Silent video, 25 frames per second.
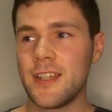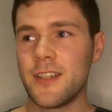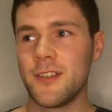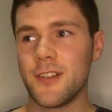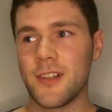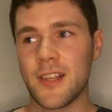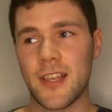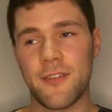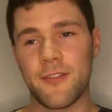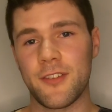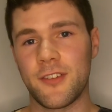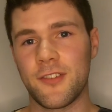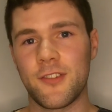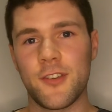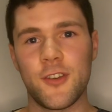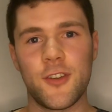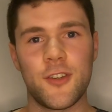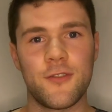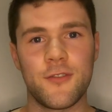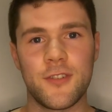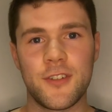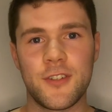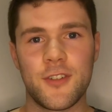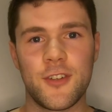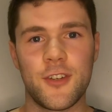You'll have a
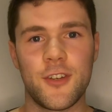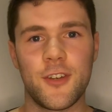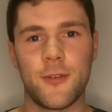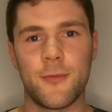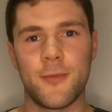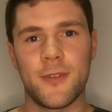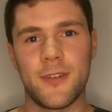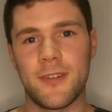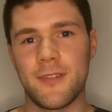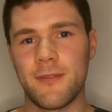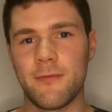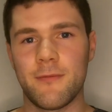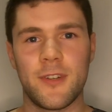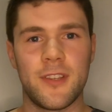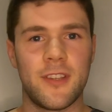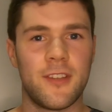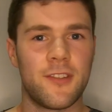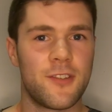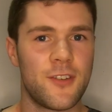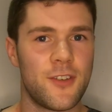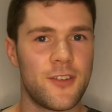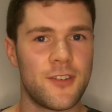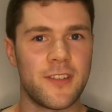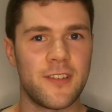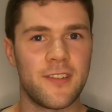surgery term, and when the
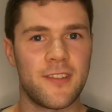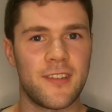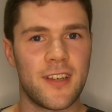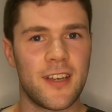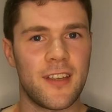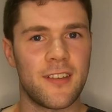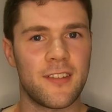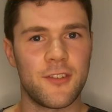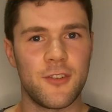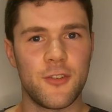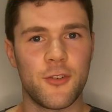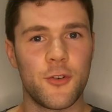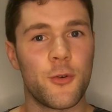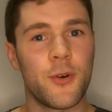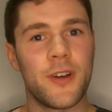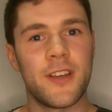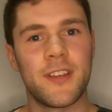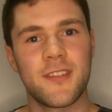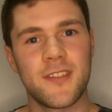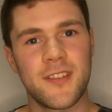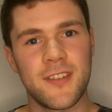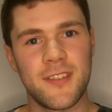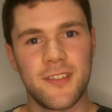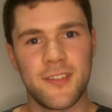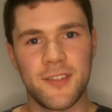surgeons ask you
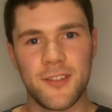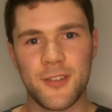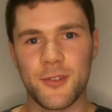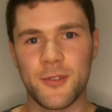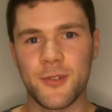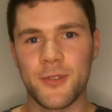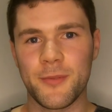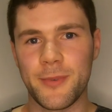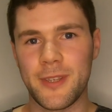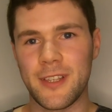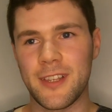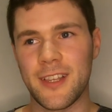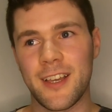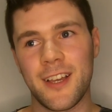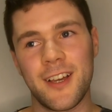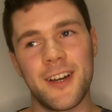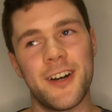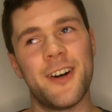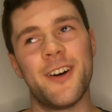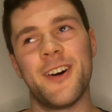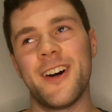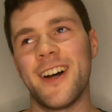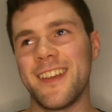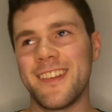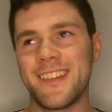questions, you'll be like,
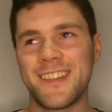oh, I